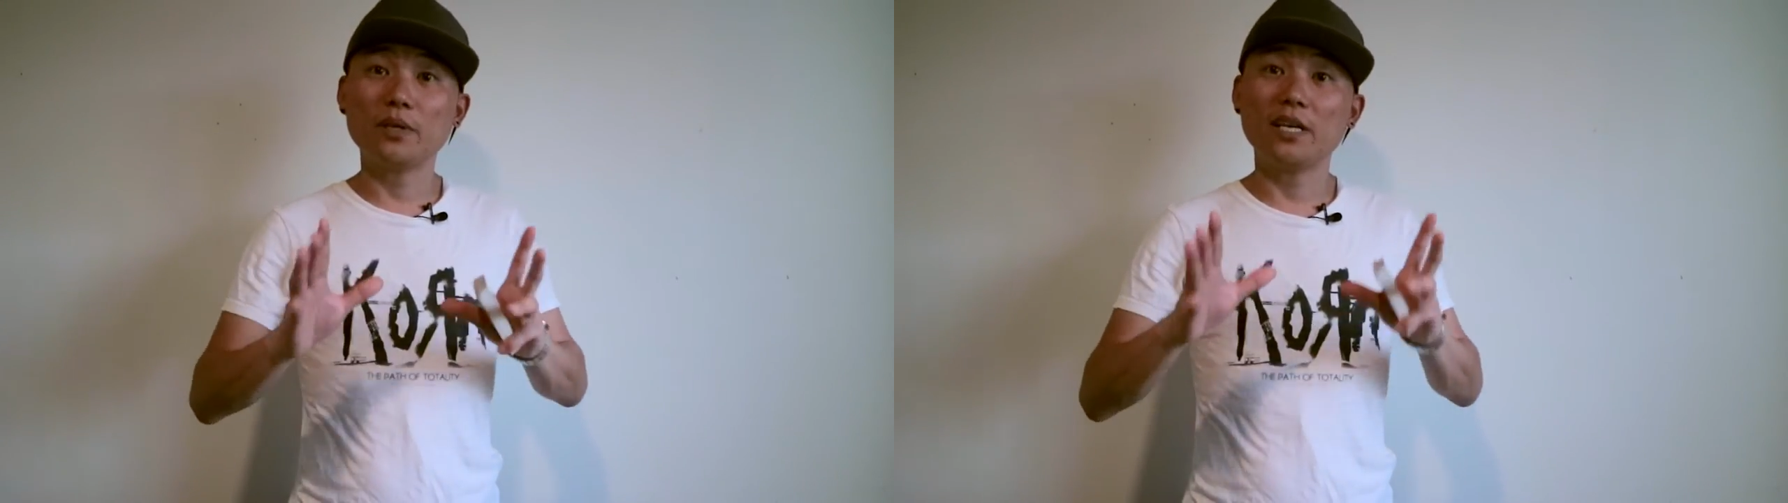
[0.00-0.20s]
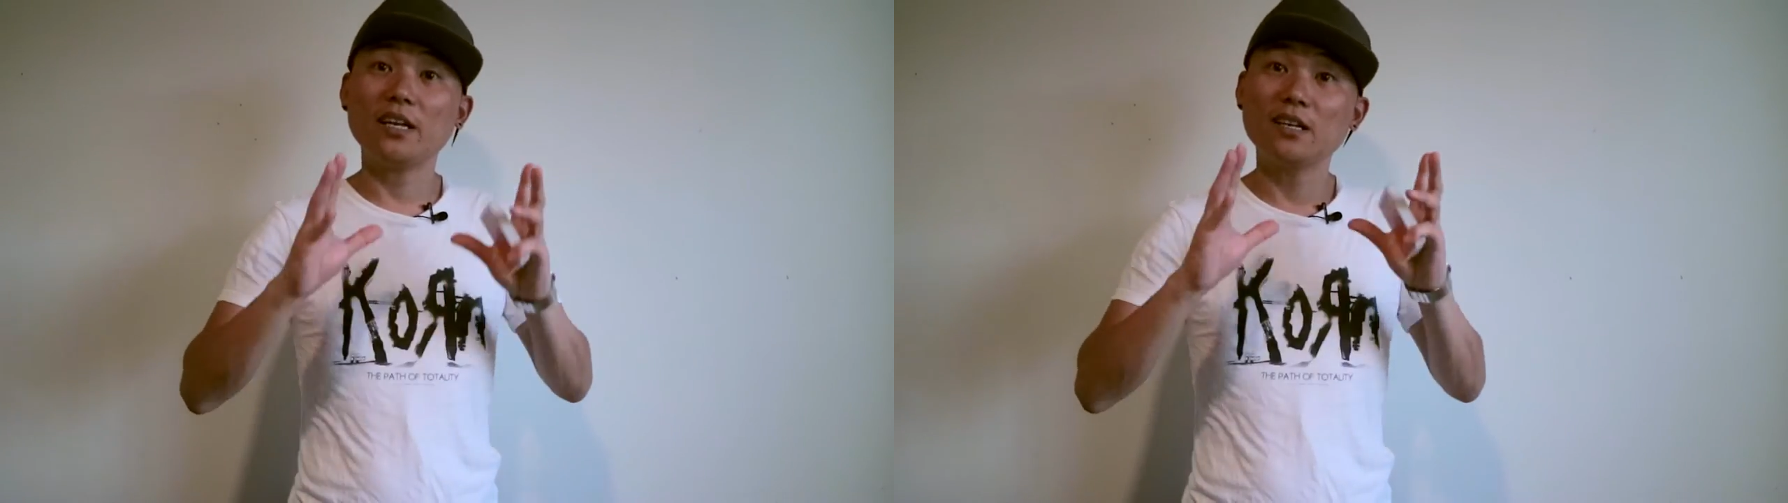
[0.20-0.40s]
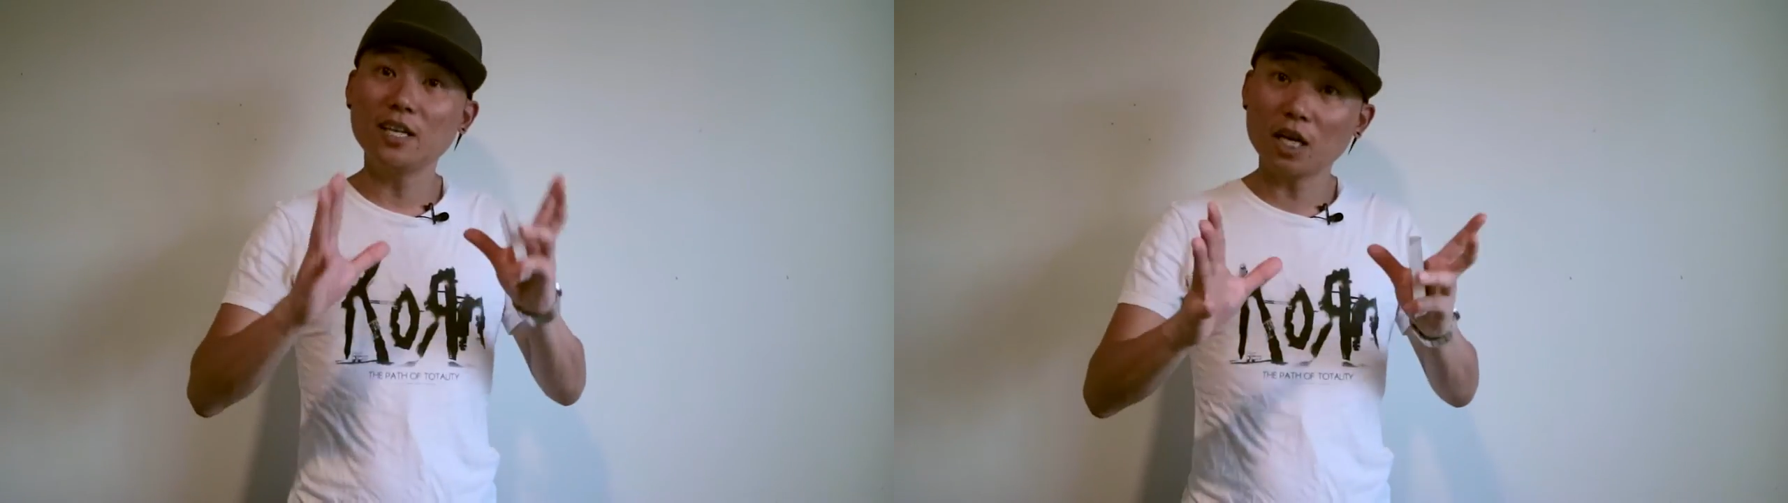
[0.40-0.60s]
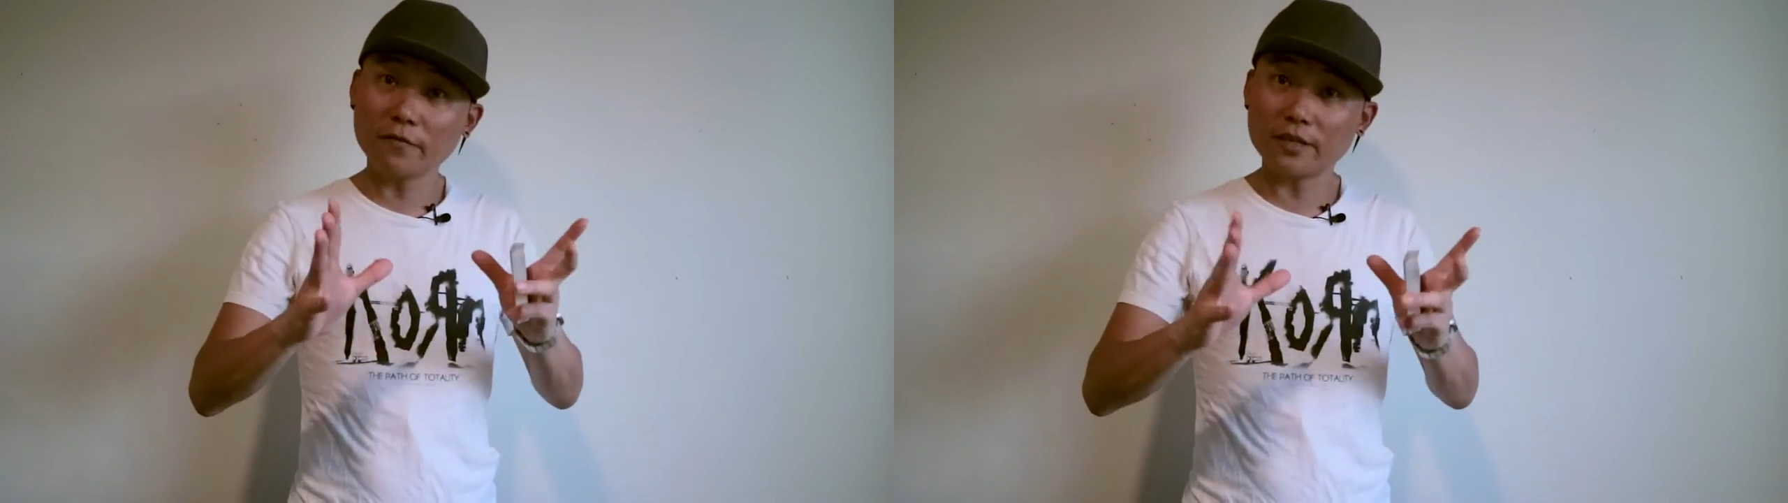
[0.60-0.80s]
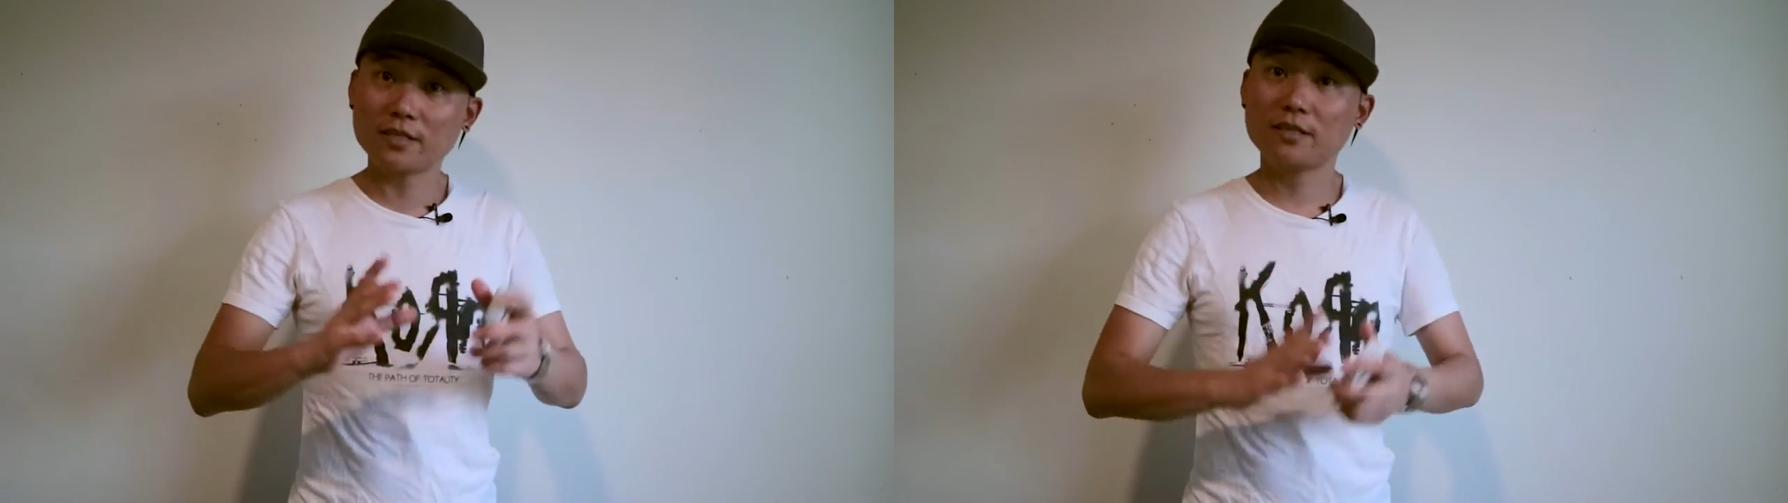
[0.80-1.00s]
being
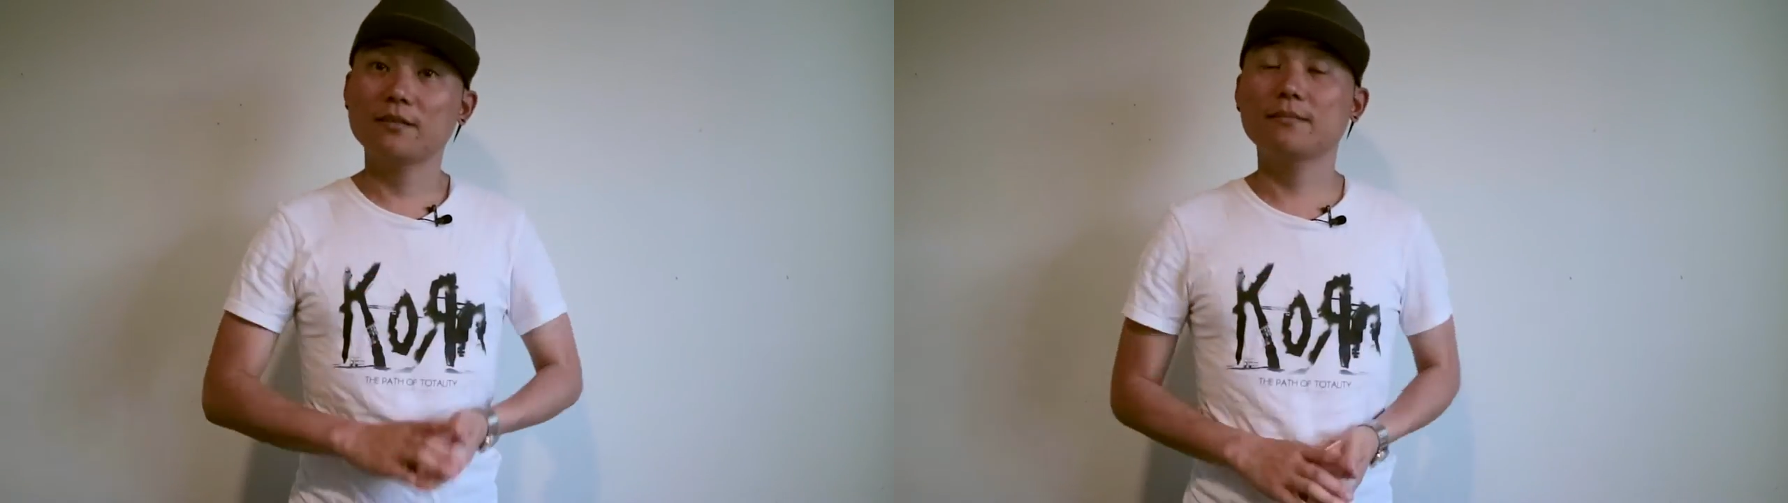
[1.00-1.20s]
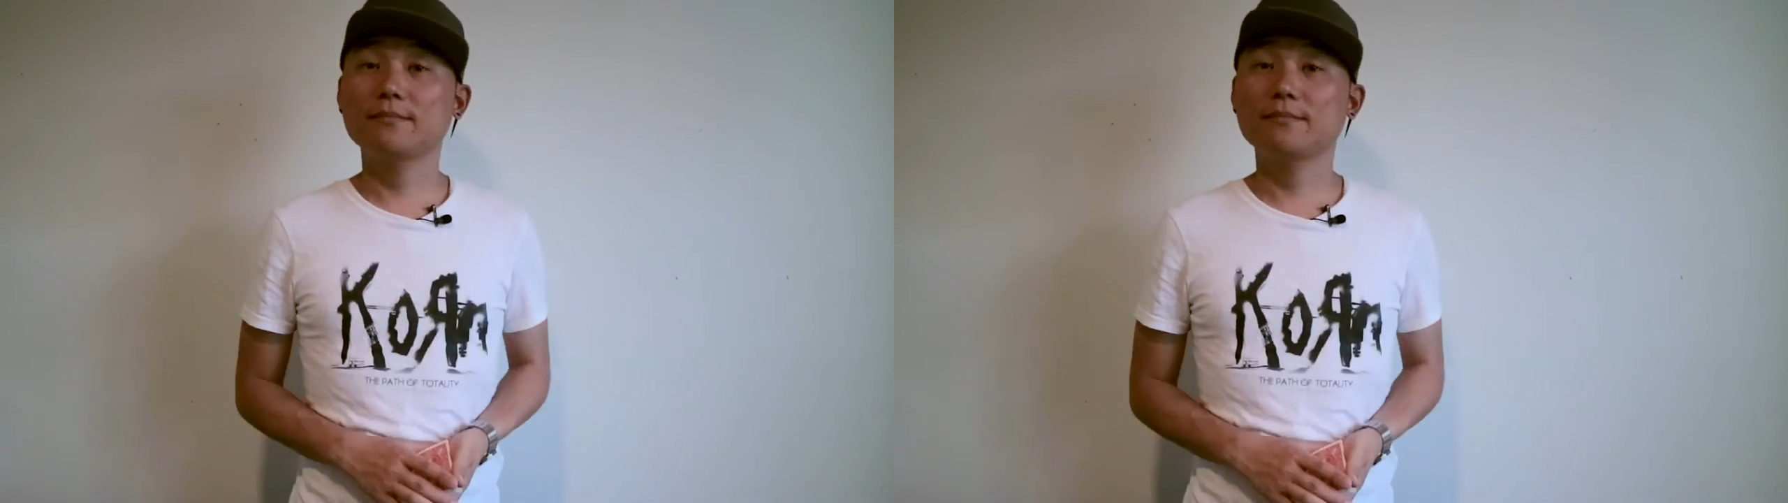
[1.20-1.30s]
nervous.